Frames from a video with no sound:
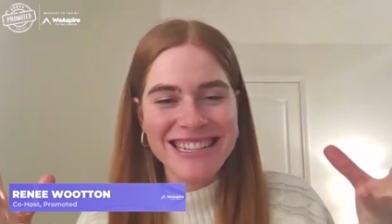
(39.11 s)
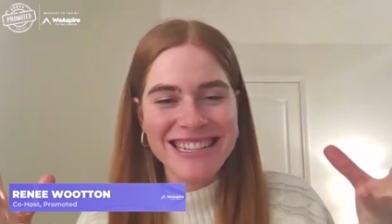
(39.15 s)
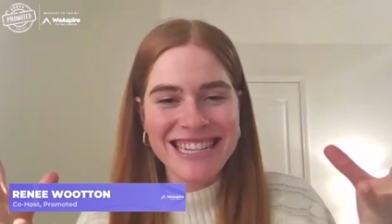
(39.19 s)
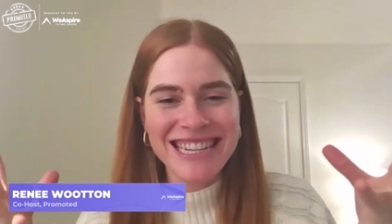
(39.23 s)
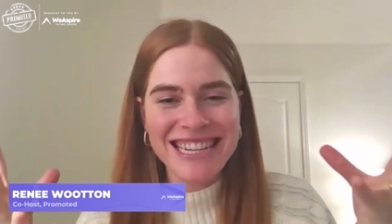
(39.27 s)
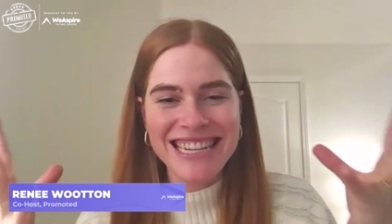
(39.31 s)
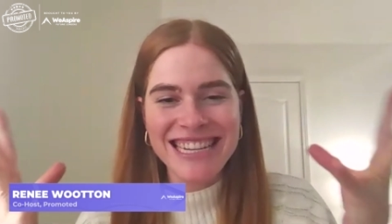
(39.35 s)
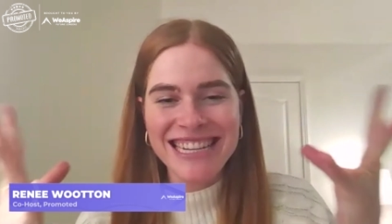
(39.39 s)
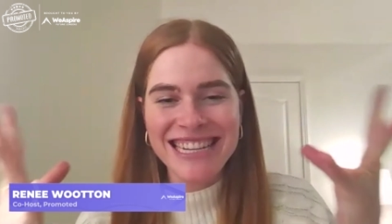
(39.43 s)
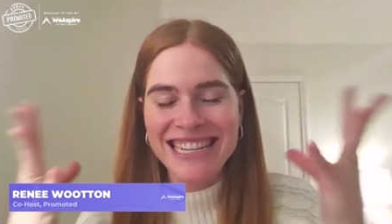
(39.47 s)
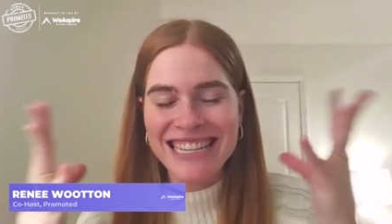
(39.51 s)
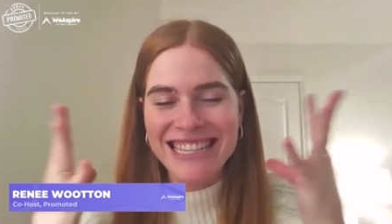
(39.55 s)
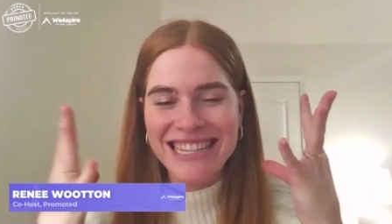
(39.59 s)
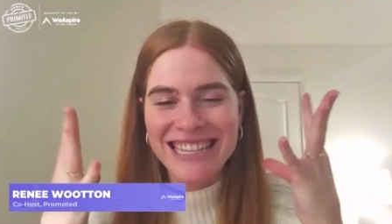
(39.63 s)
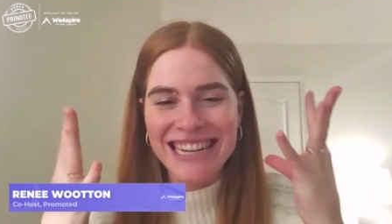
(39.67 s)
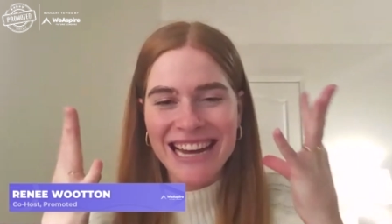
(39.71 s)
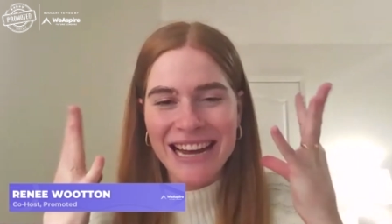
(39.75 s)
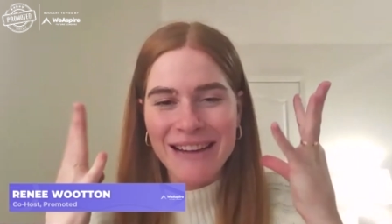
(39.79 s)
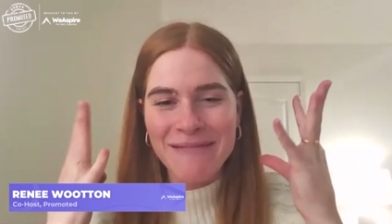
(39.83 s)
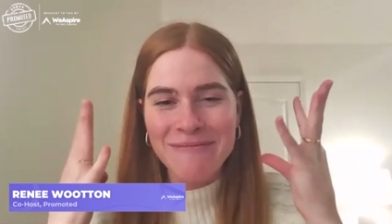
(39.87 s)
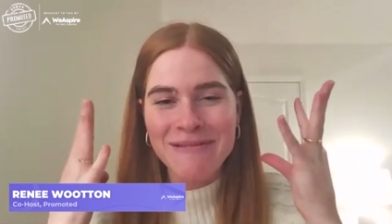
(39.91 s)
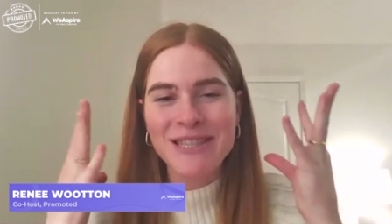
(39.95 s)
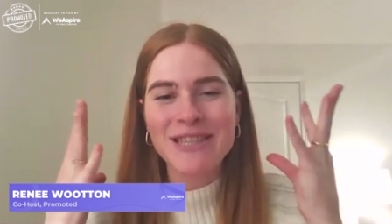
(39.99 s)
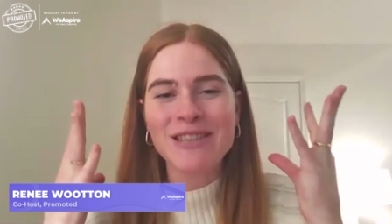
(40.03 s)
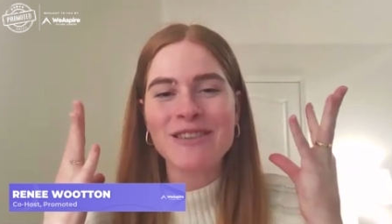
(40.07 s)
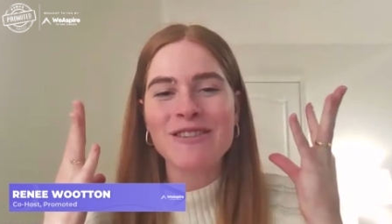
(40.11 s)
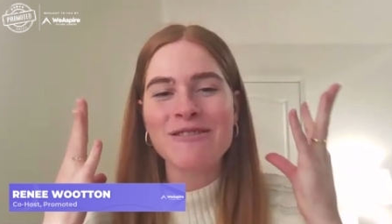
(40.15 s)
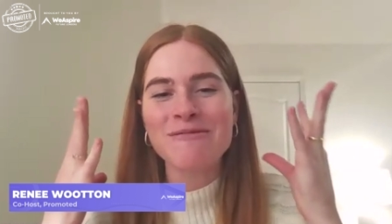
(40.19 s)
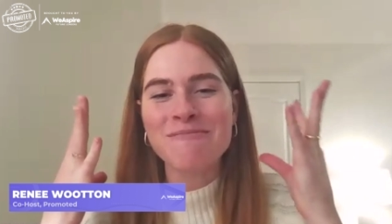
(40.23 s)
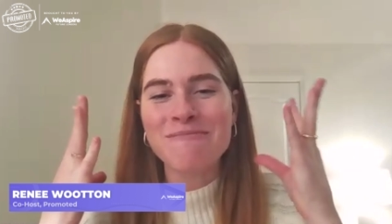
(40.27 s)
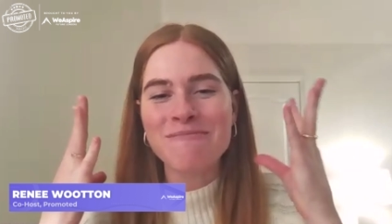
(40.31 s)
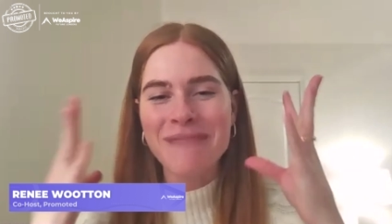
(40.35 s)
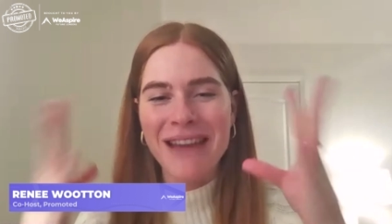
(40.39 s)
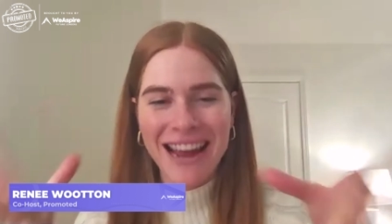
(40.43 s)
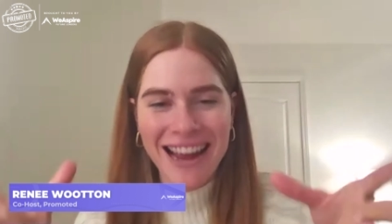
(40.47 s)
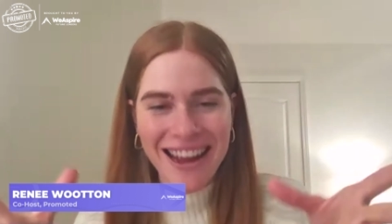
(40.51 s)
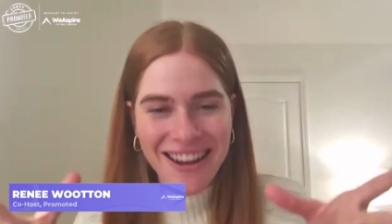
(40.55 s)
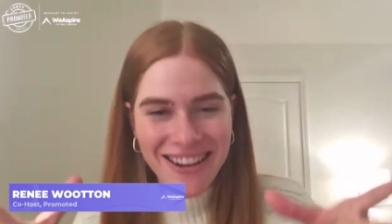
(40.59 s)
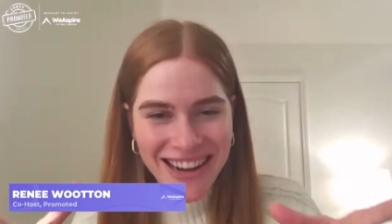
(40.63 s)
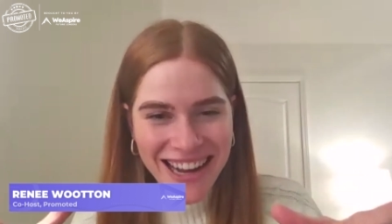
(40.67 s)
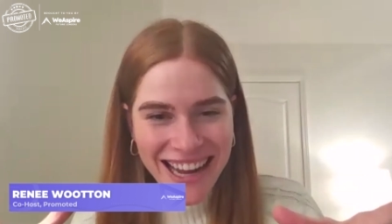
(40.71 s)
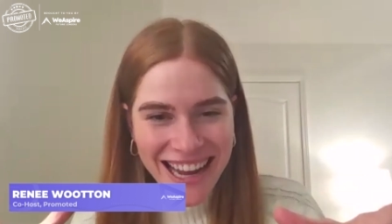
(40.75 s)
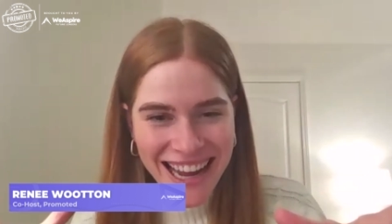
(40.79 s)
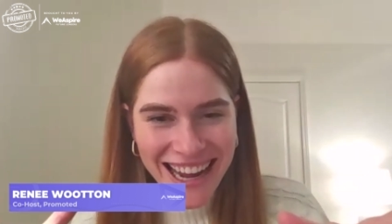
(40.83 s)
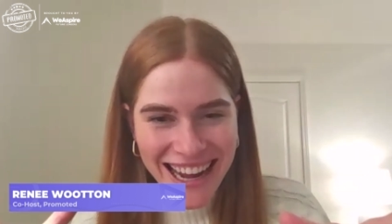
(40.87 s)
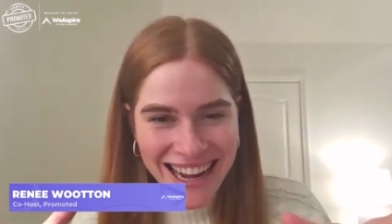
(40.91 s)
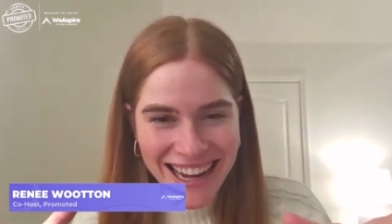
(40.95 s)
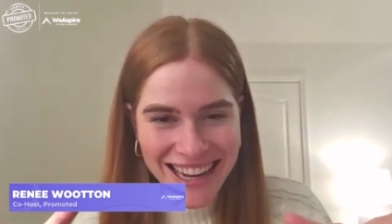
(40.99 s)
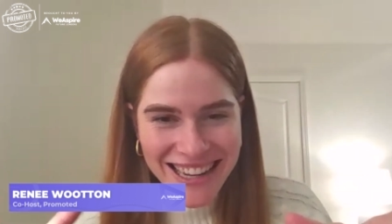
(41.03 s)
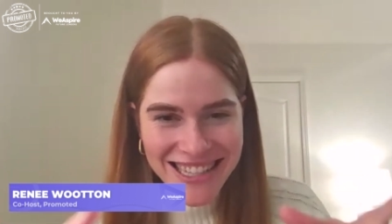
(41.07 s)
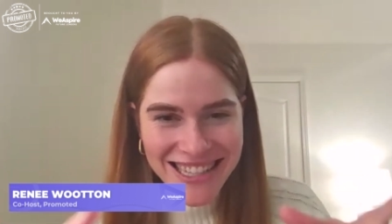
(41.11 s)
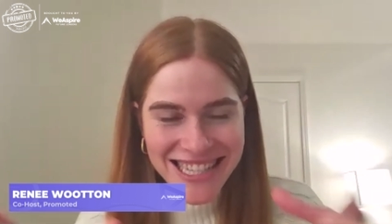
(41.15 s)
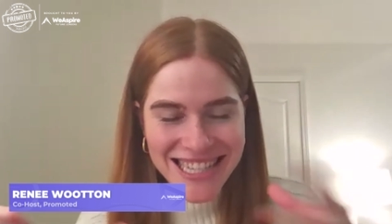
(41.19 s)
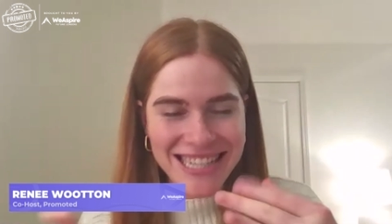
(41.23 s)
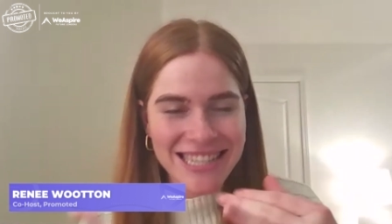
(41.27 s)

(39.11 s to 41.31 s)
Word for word: she is an absolute powerhouse.